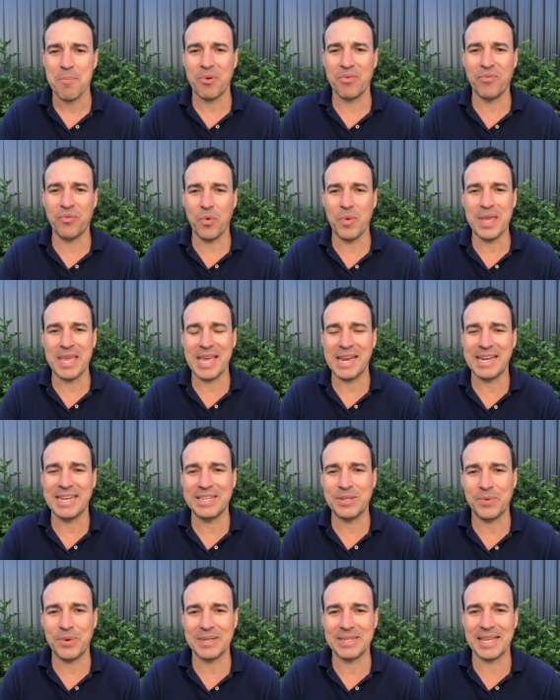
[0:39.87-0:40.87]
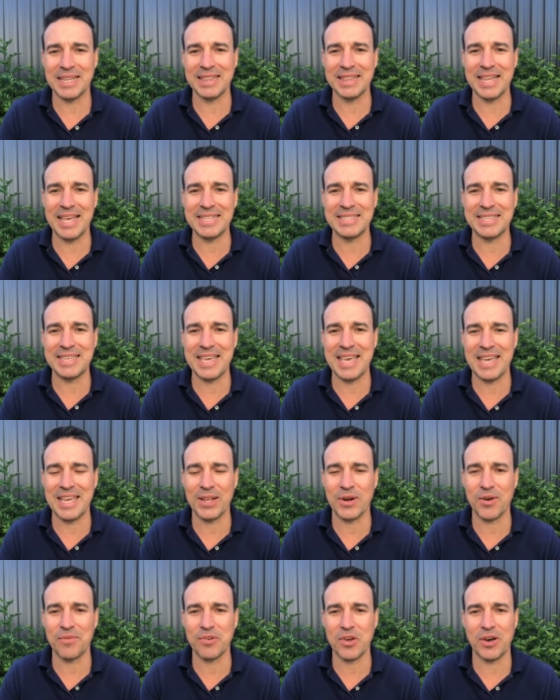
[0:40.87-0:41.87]
But before we get into it, let's kick
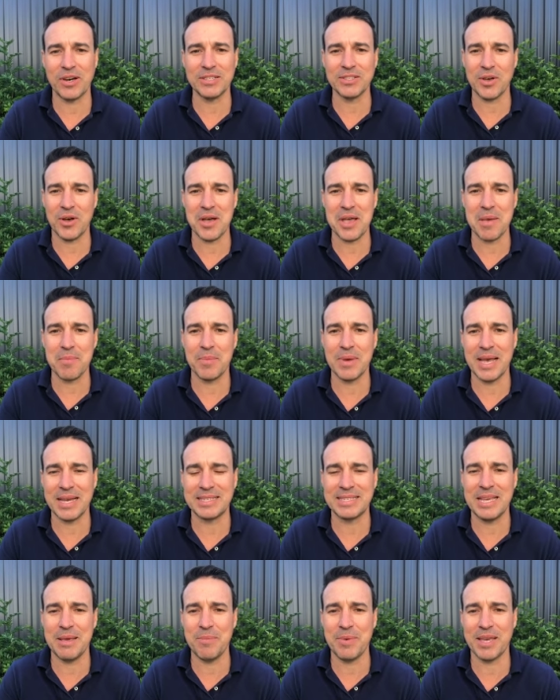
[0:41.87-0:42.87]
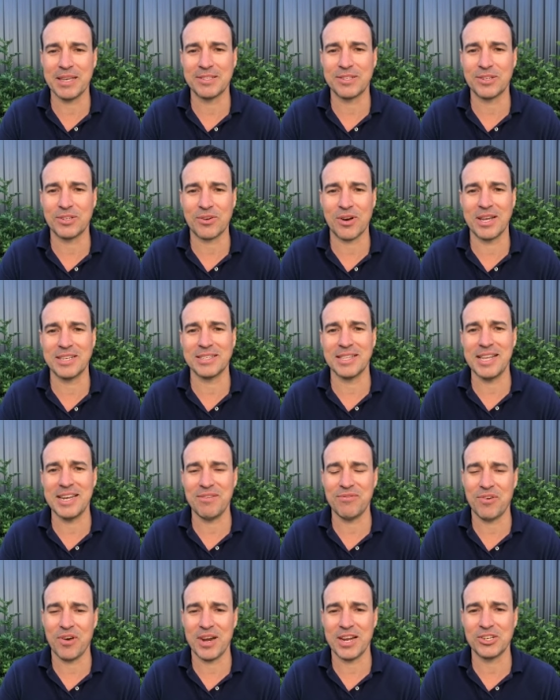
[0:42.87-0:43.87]
it off, guys. I am Tim Guest, Australia's
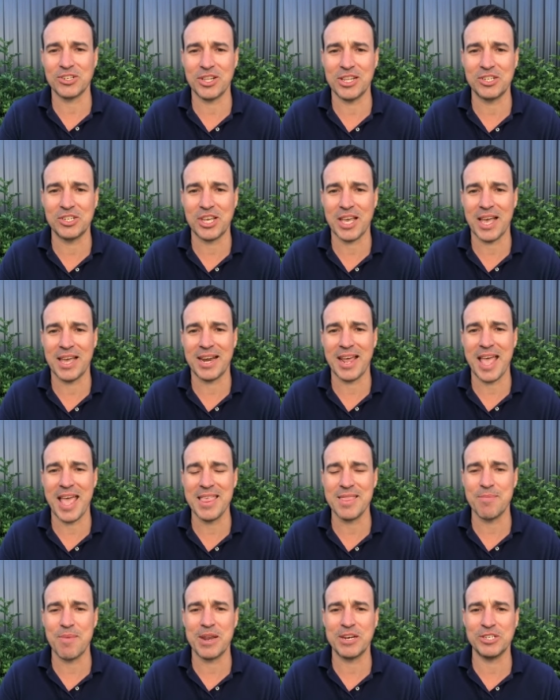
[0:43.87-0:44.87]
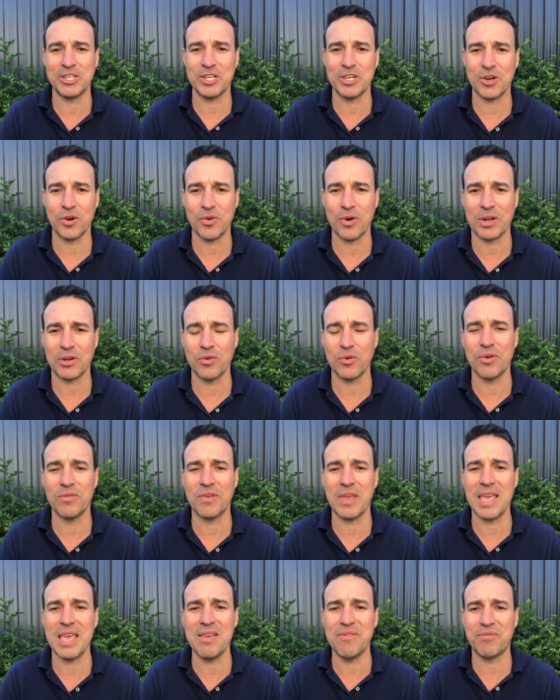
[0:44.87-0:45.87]
leading financial educator and the managing director of
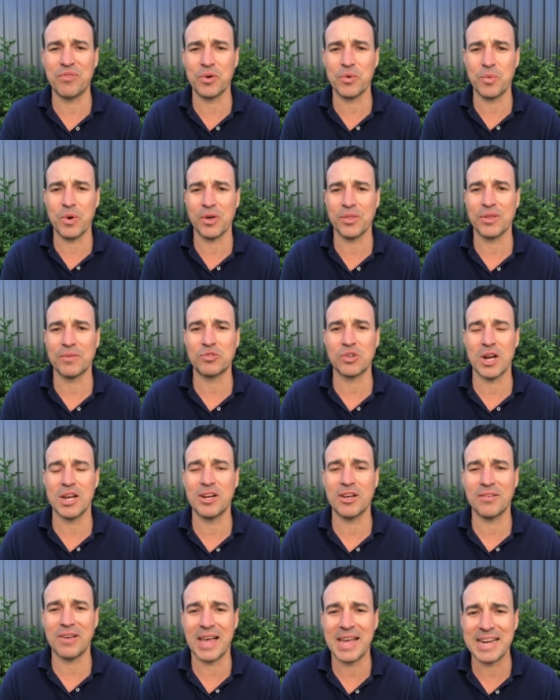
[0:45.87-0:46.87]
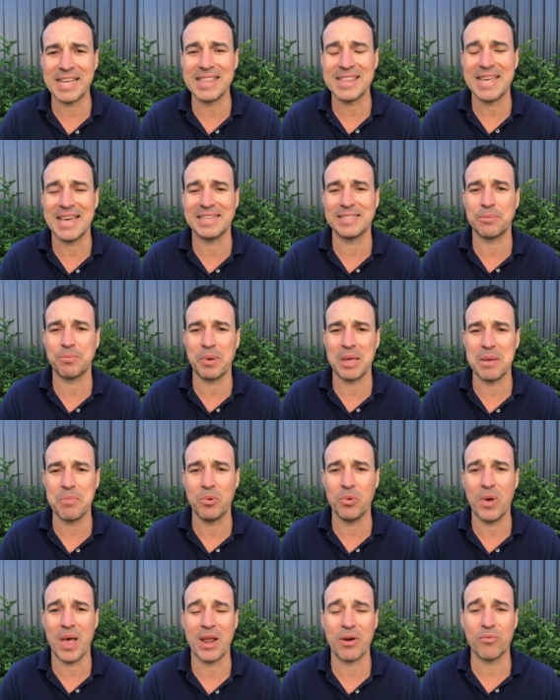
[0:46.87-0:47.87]
Infinite Wealth. I've trained over eighteen thousand
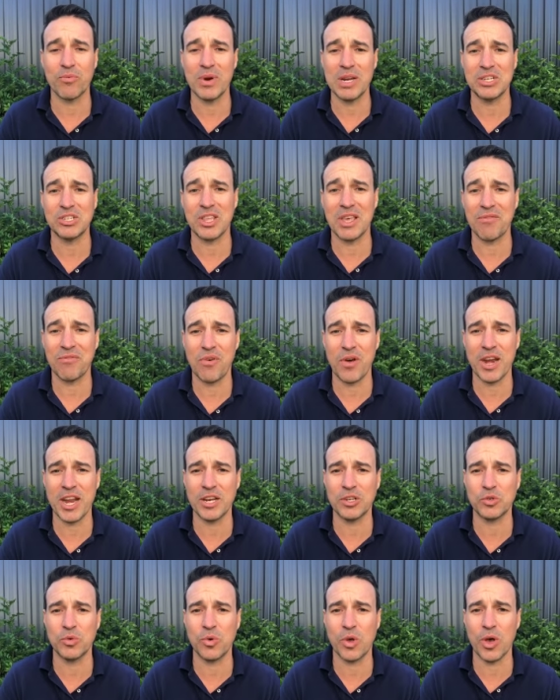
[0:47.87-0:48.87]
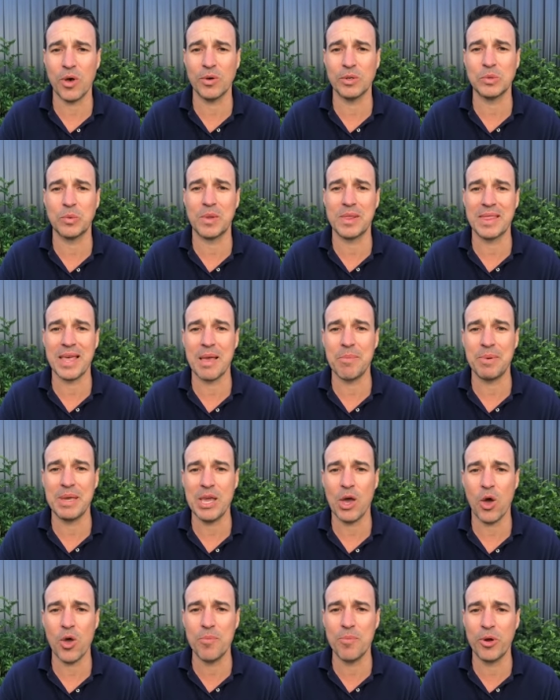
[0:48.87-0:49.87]
people how to reach their financial goals, whether they be
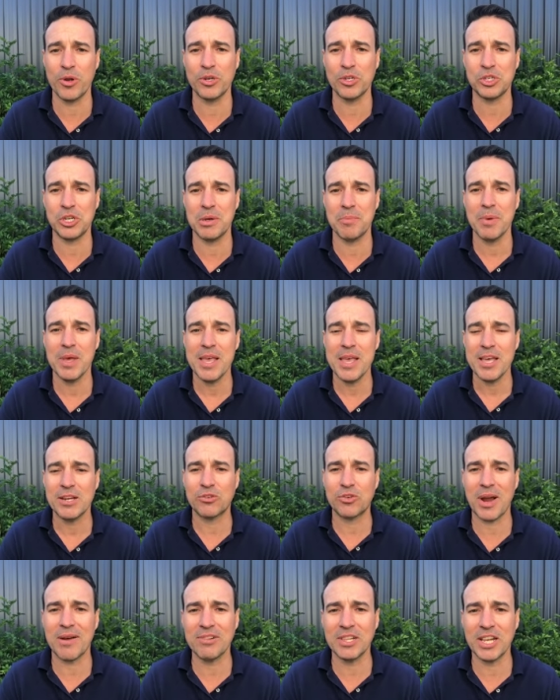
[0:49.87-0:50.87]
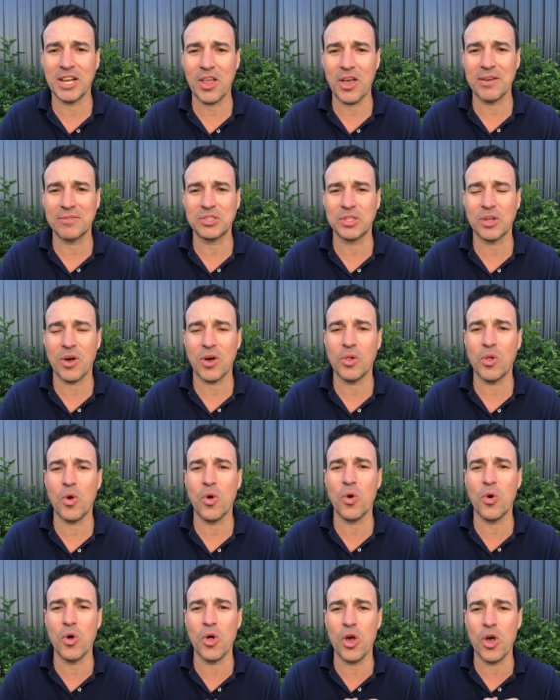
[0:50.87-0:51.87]
home ownership, travel and lifestyle,
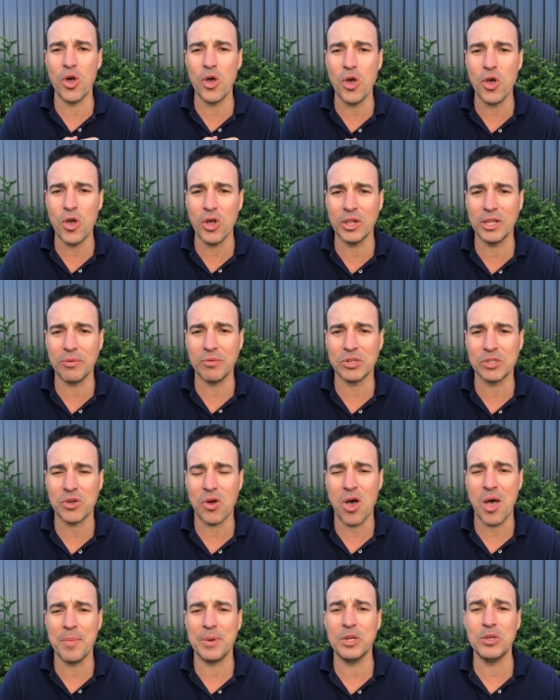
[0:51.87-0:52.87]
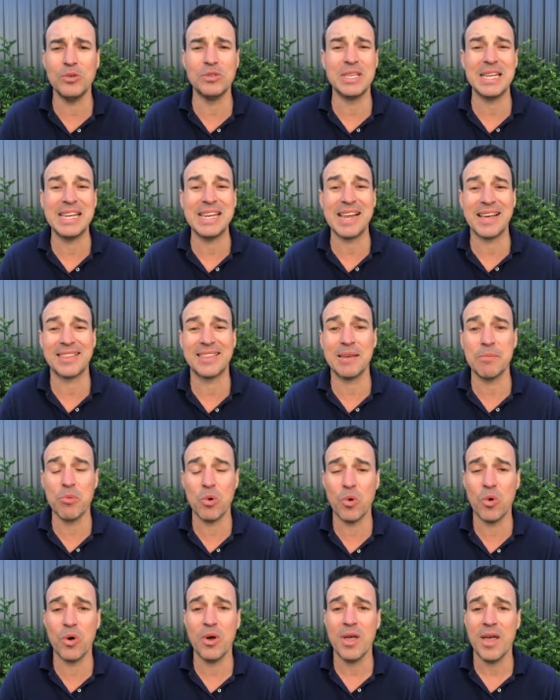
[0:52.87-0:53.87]
or early retirement, using nothing
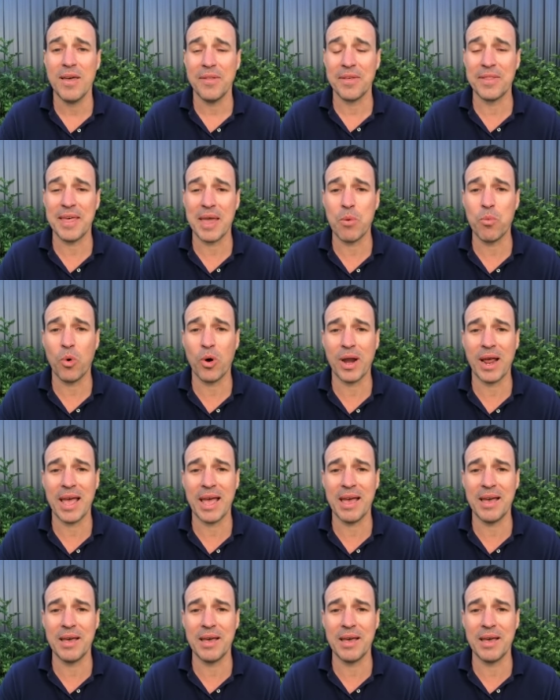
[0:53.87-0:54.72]
more than they want